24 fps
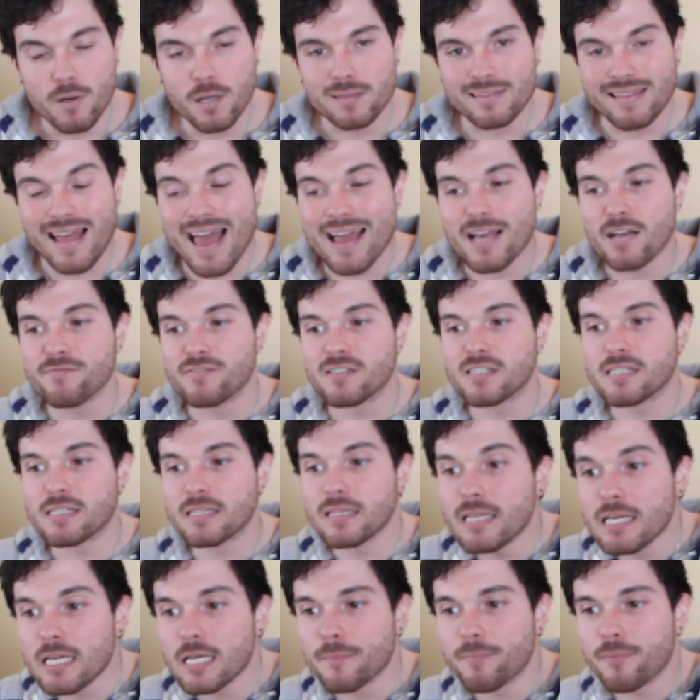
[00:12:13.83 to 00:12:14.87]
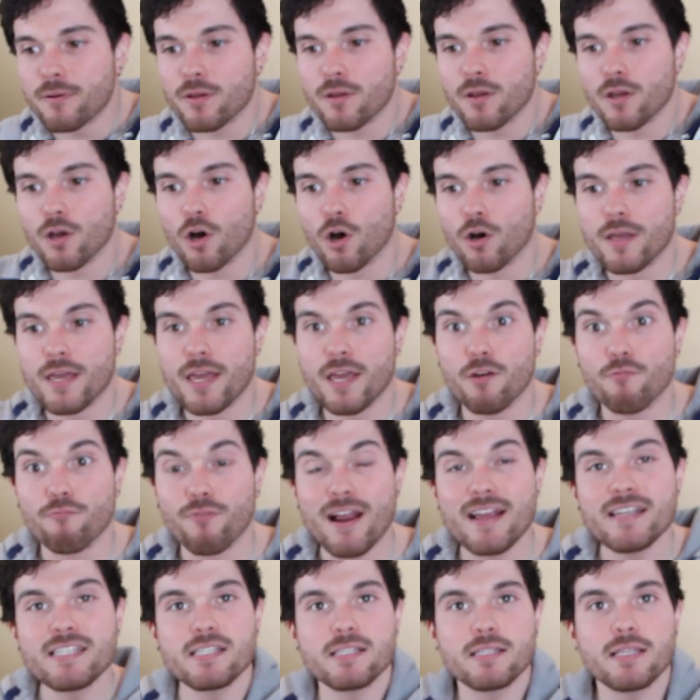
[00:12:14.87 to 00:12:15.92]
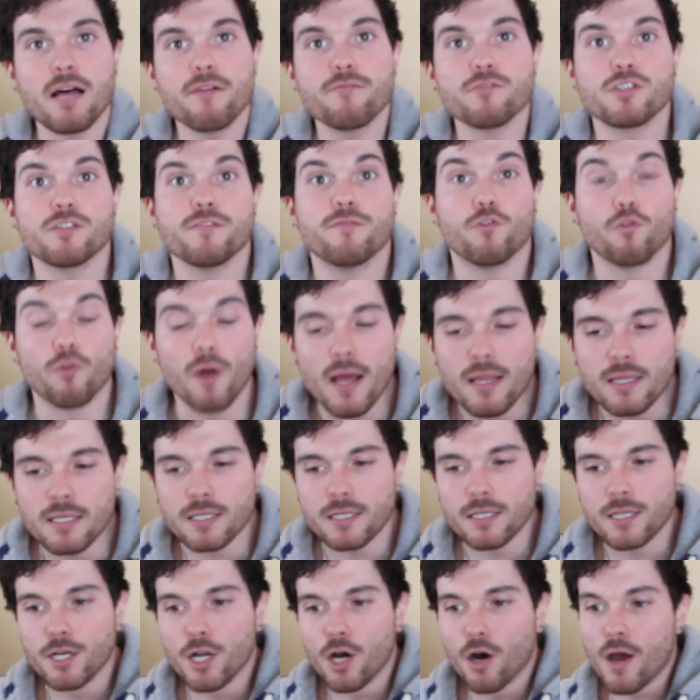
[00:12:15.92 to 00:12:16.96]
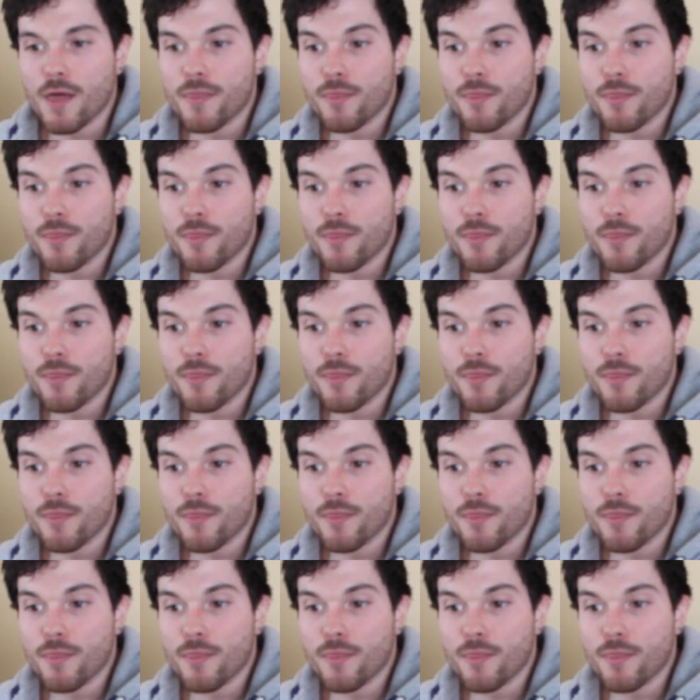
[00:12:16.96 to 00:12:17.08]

lack of sleep, it raises levels of ghrelin, you know,